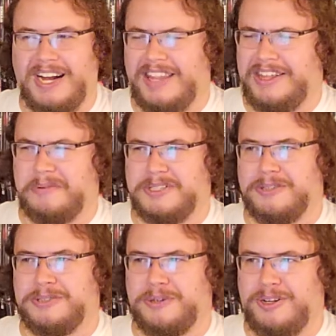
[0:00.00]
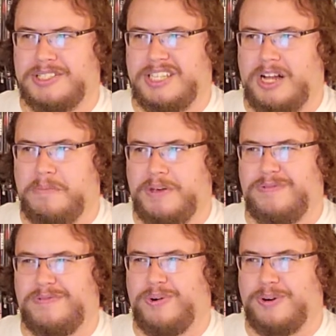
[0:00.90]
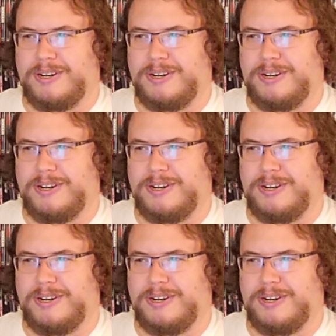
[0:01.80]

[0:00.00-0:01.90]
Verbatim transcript: I think it was also called Zombie 4.